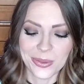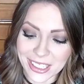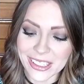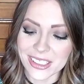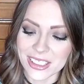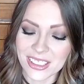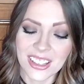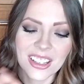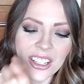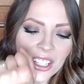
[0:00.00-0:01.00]
It is
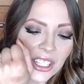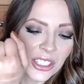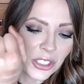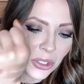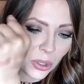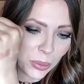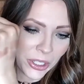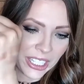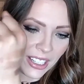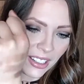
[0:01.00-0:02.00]
so
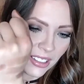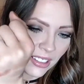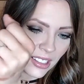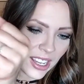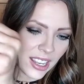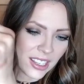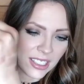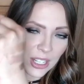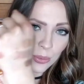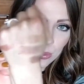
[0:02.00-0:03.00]
pretty,
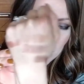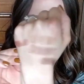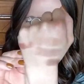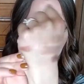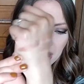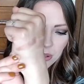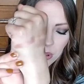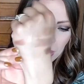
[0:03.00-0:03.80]
and I really like it with